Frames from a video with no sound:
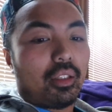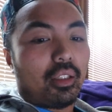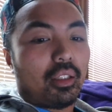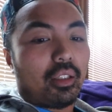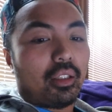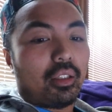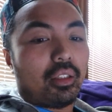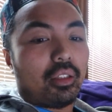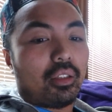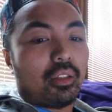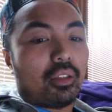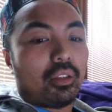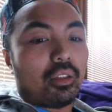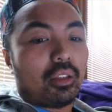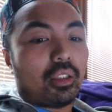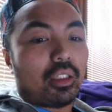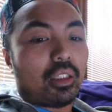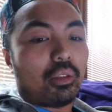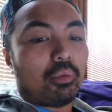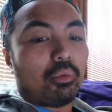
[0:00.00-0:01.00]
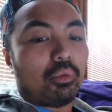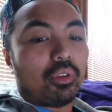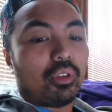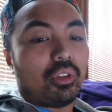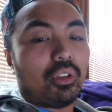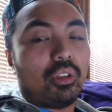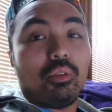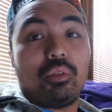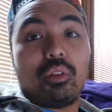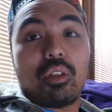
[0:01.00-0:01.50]
and I will
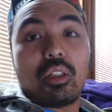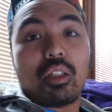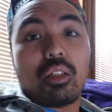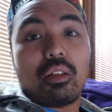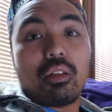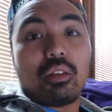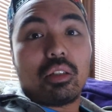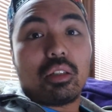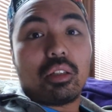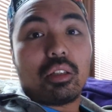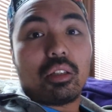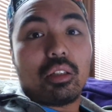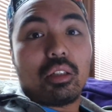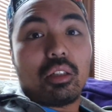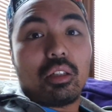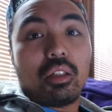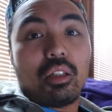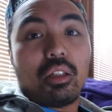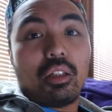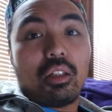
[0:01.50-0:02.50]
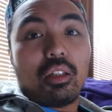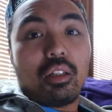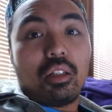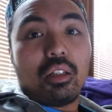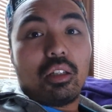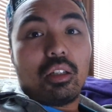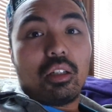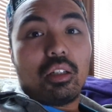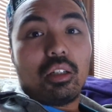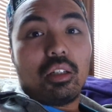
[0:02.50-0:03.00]
see you guys
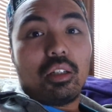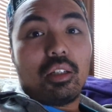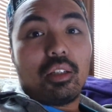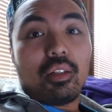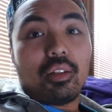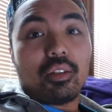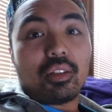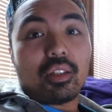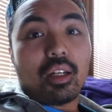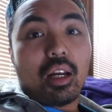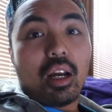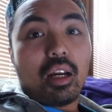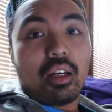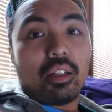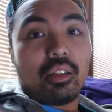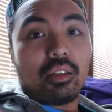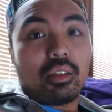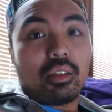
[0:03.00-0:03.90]
in the skies.